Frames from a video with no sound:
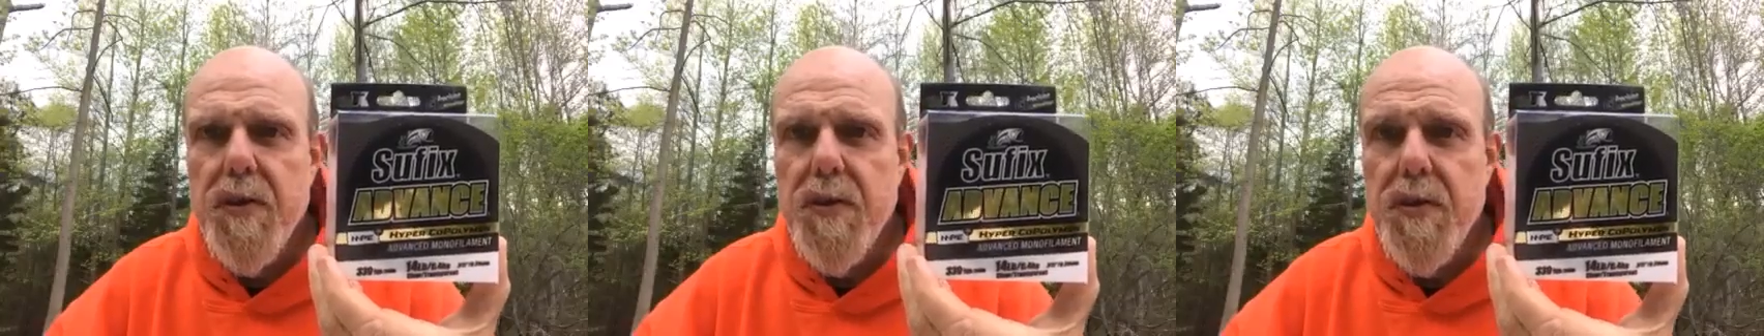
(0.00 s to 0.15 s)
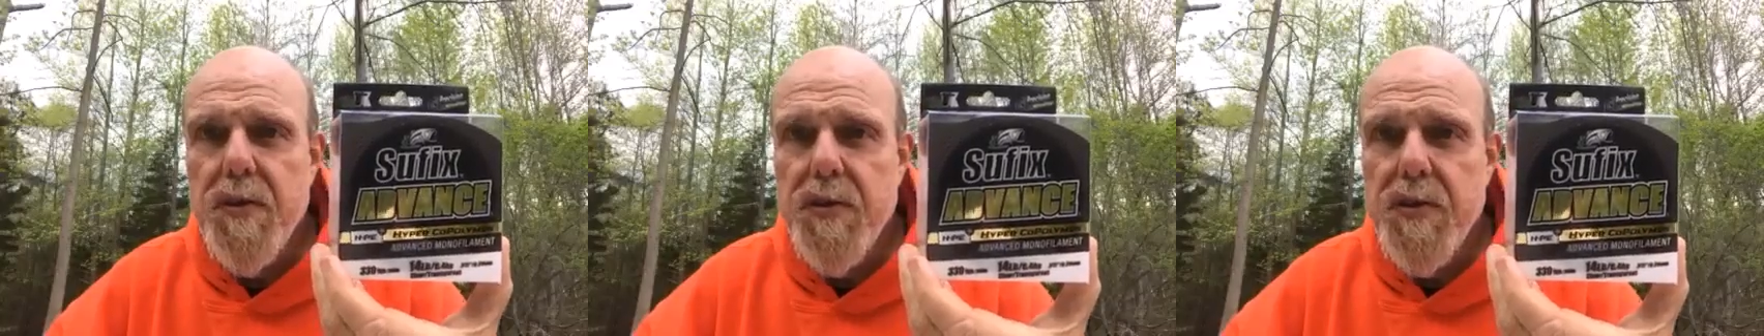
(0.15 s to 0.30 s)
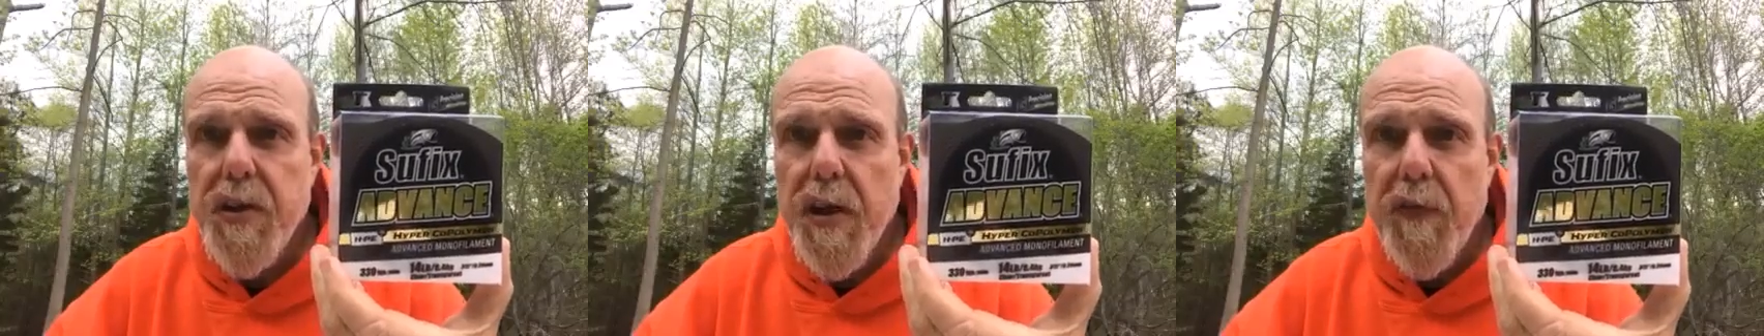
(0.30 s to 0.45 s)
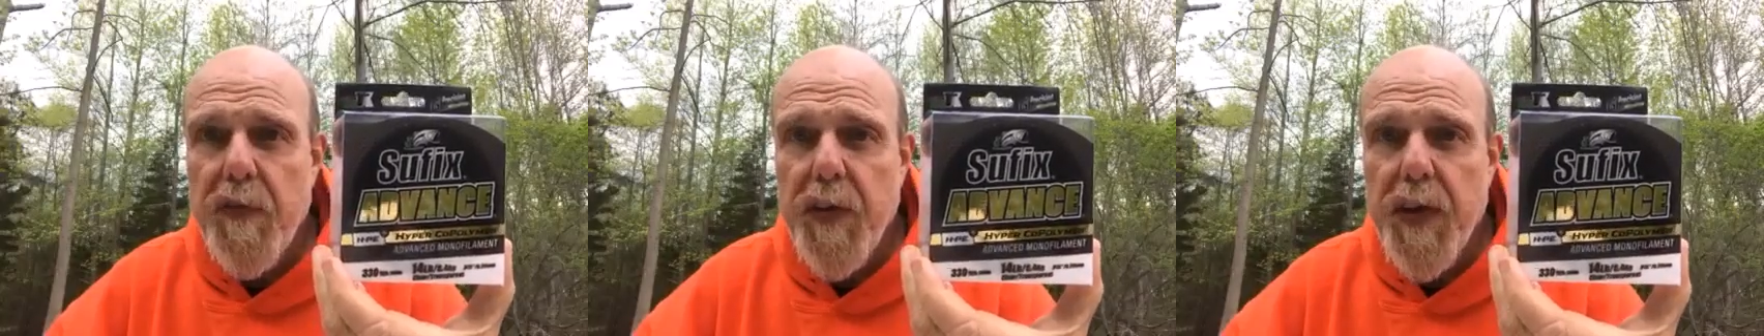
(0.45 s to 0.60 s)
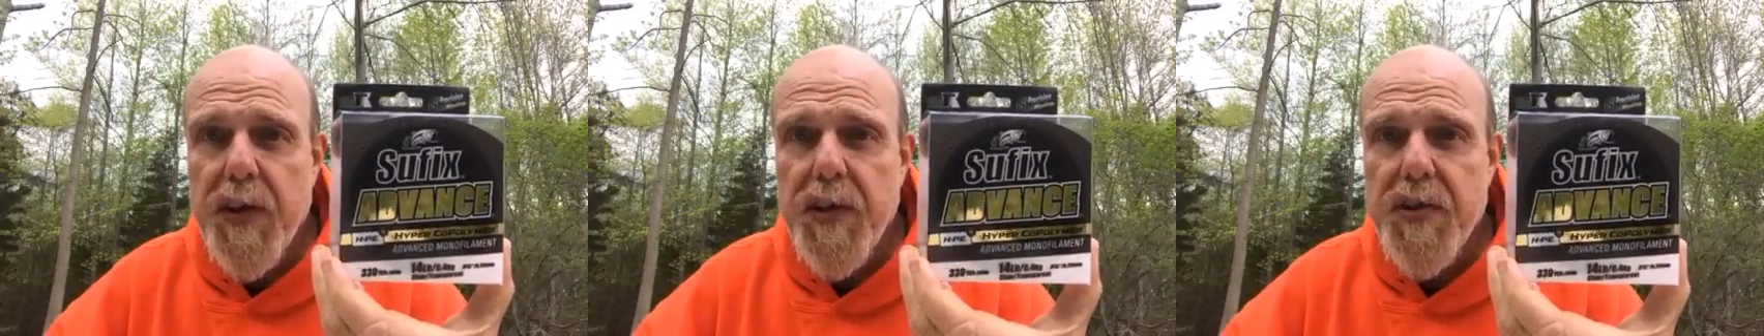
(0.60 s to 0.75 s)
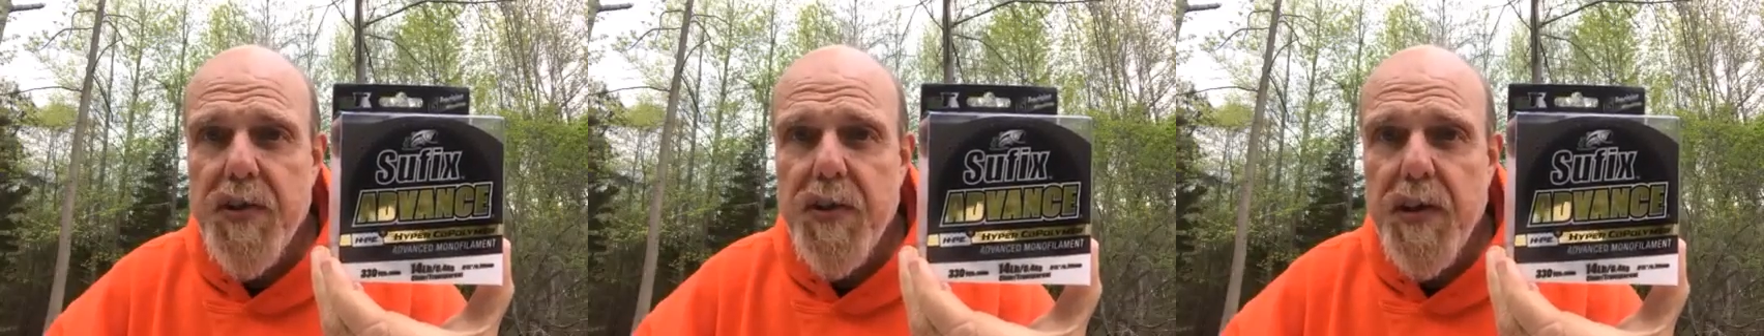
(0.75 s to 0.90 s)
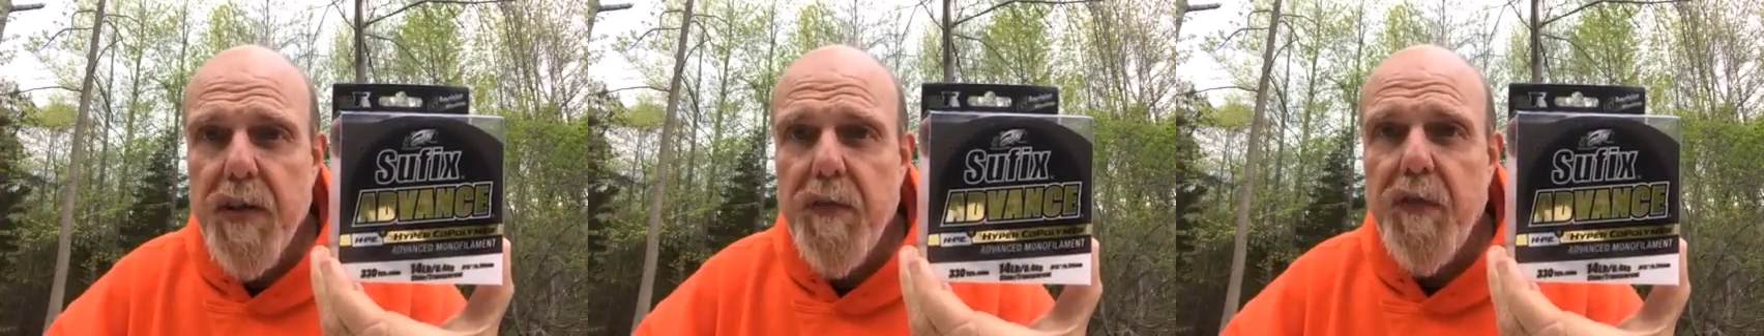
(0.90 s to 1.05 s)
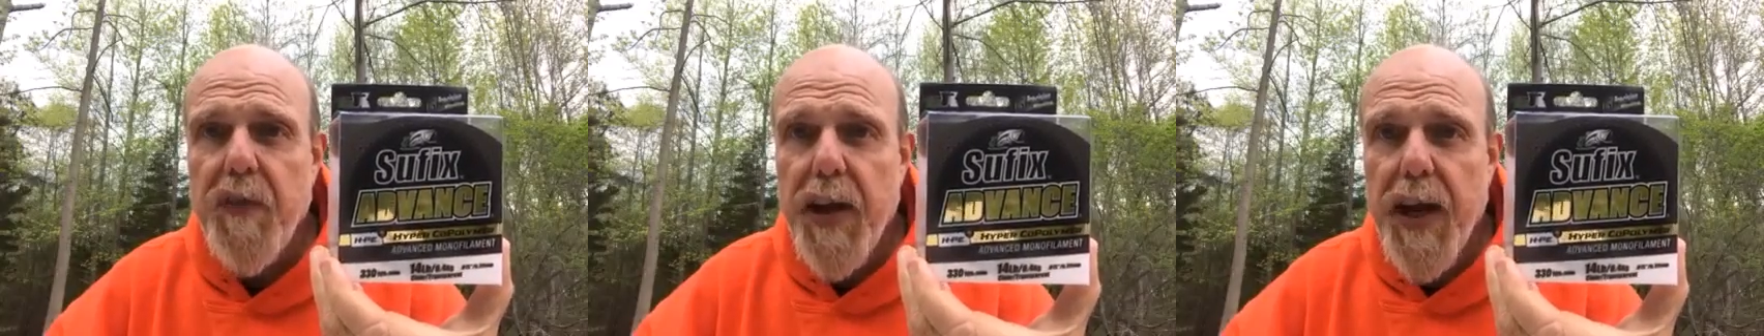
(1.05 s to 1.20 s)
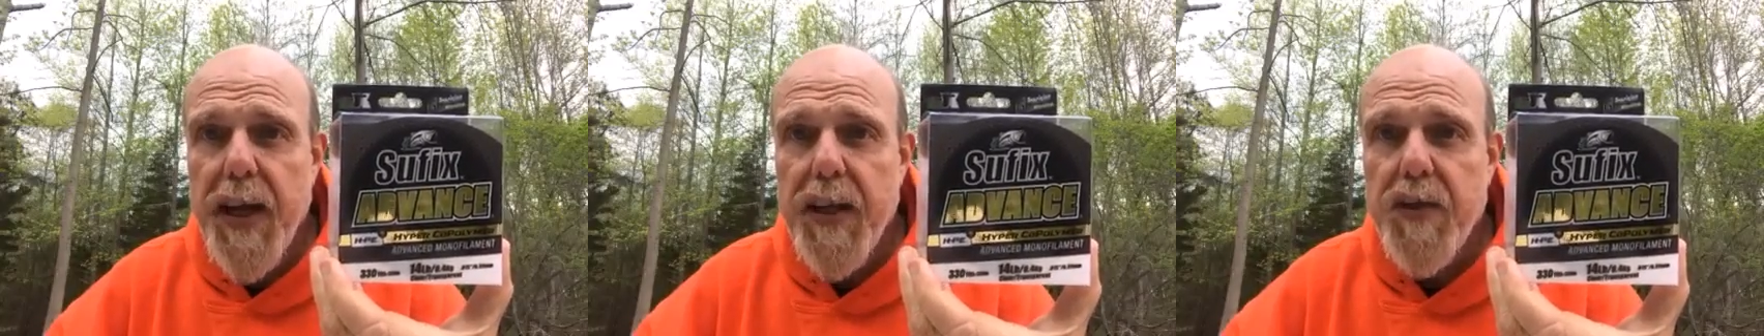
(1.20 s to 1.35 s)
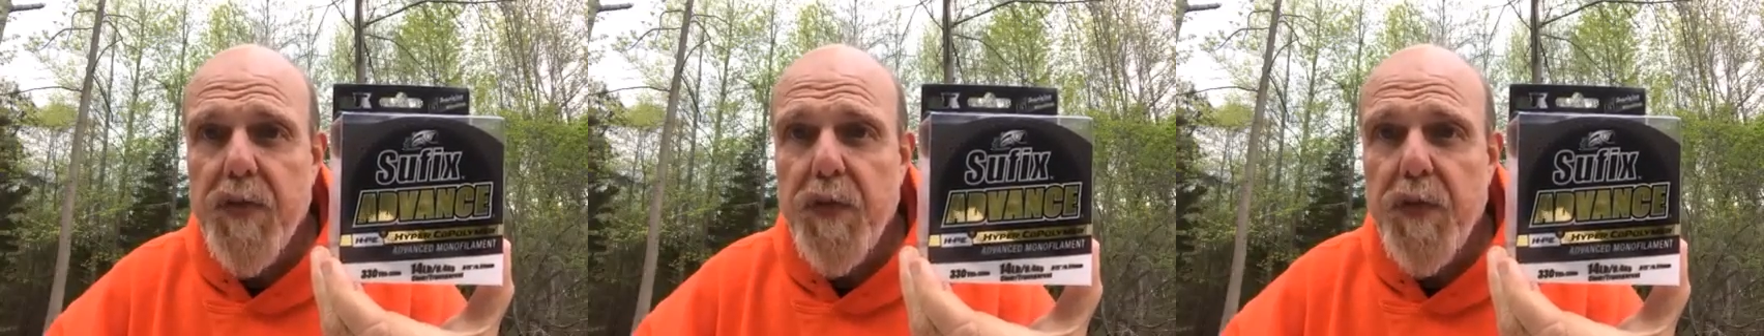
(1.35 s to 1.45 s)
Suffix Advanced